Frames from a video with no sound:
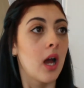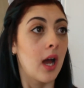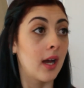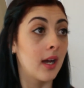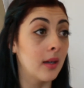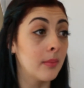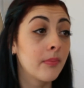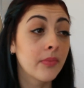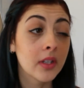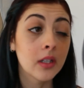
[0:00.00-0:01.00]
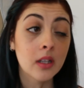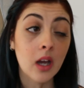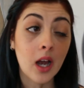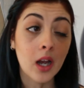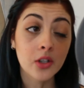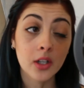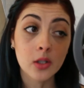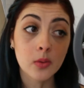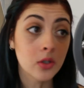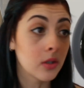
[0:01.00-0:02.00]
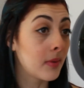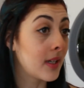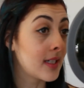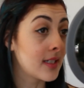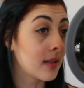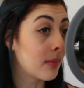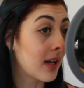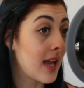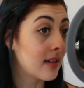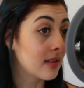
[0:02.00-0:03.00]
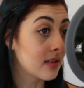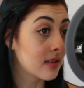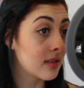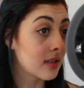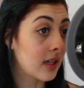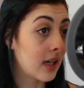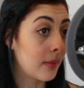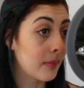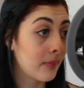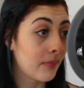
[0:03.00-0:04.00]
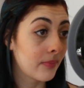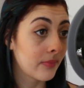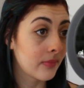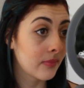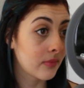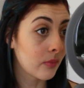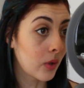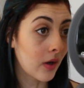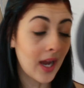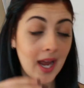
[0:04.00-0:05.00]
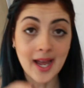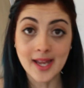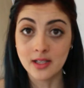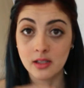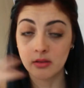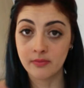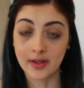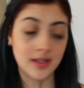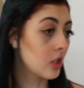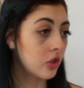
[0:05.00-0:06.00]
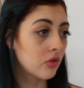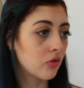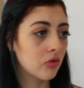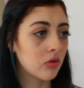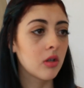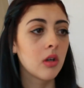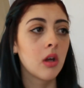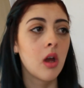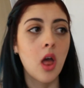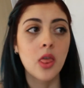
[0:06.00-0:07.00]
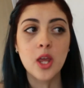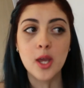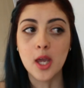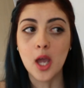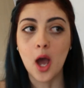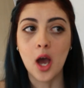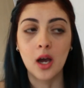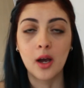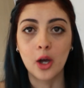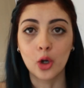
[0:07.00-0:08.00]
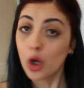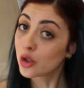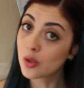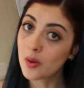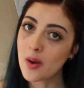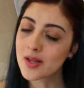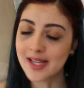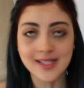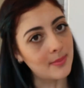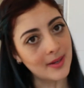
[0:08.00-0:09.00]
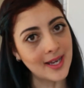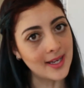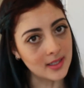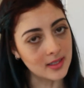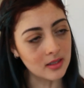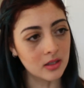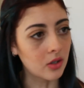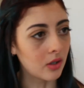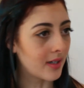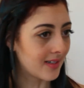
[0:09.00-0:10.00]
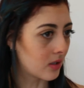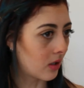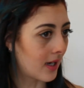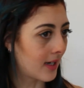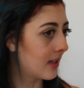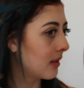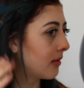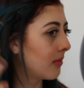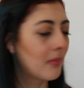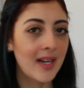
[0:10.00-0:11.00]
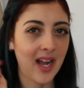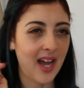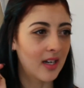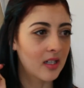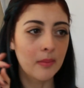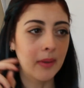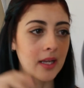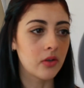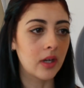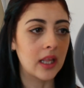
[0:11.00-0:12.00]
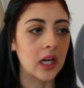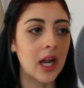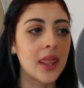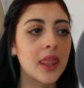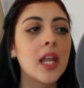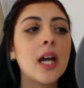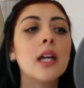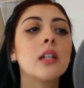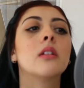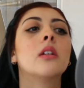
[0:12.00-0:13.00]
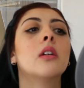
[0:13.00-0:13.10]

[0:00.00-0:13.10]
The eyeshadows were super easy to blend, where I had foundation. The contour was easy to blend, so it's not like it made it harder to blend or anything like that.